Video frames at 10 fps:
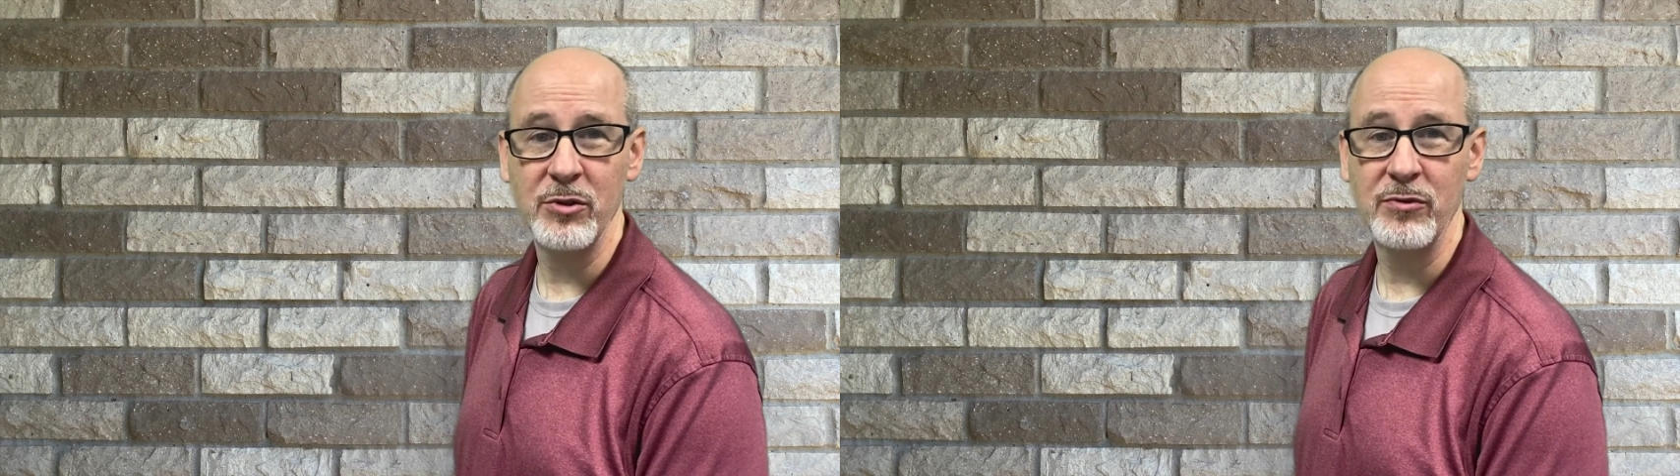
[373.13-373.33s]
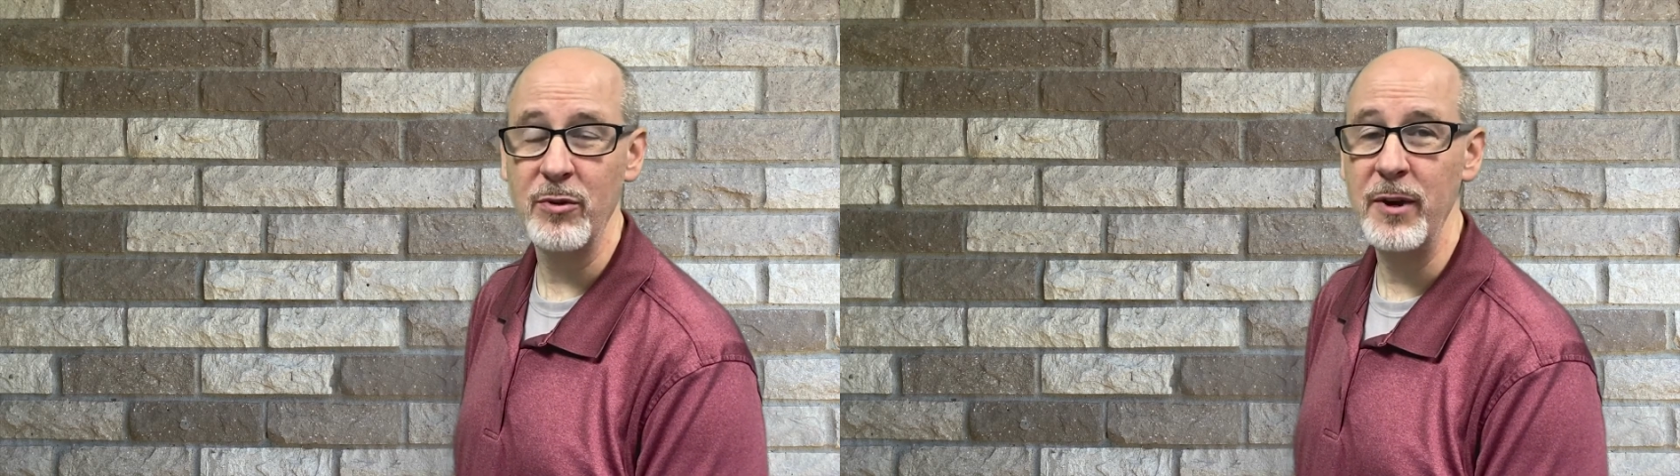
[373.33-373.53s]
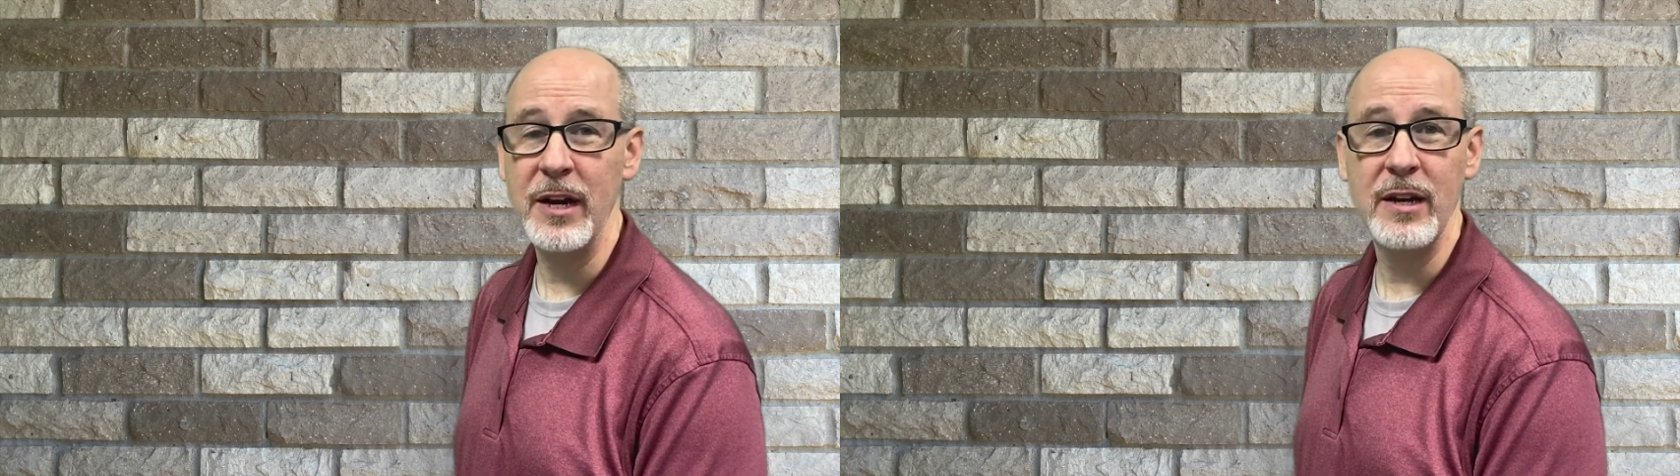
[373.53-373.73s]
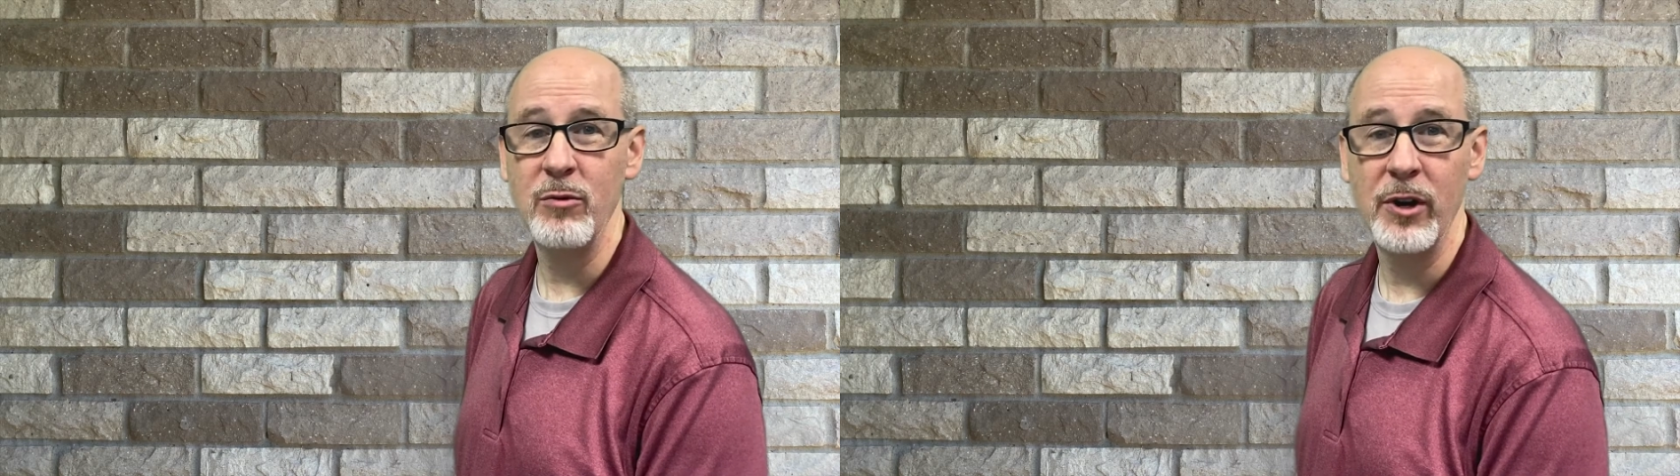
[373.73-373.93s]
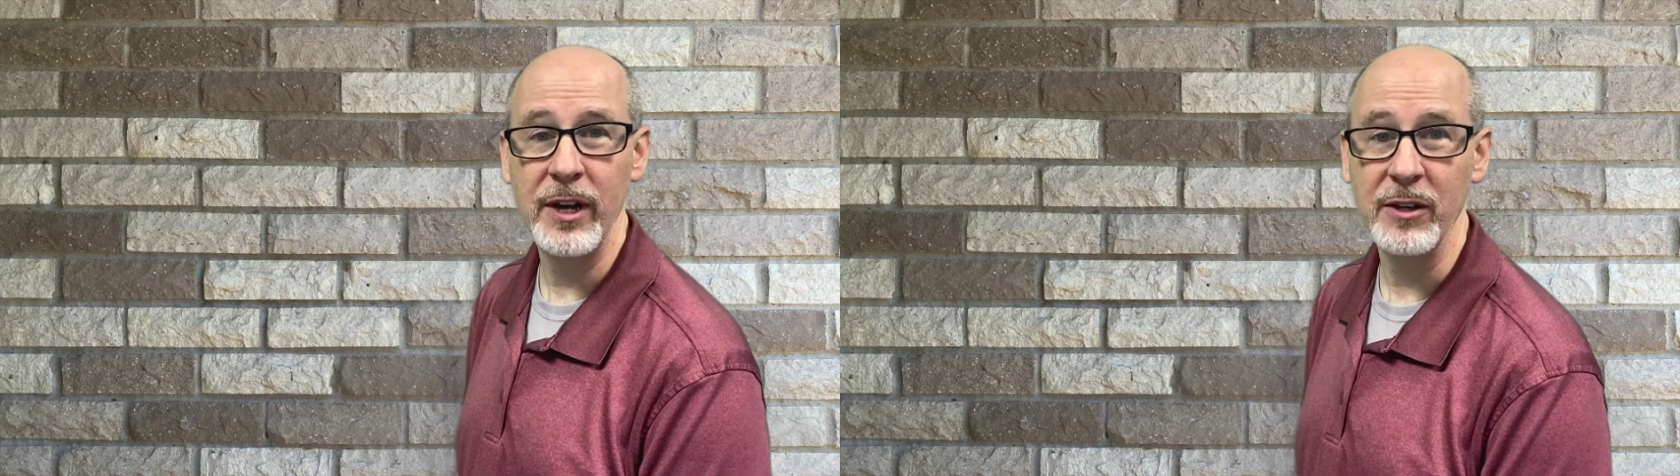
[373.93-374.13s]
from
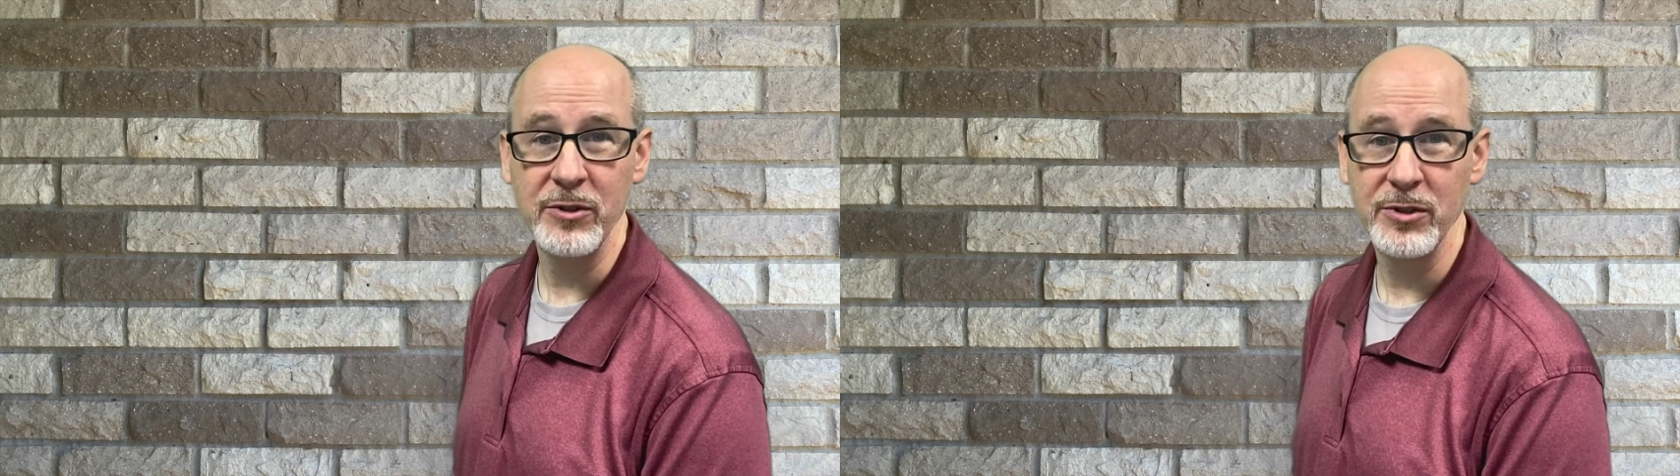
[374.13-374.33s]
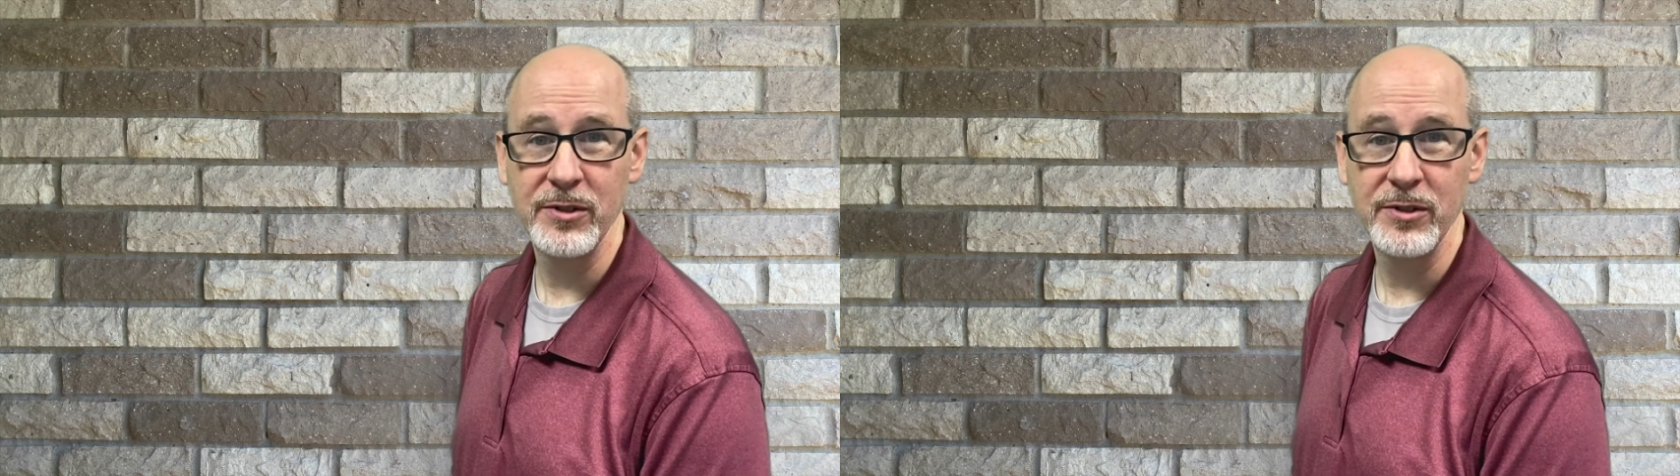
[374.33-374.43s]
anyone else.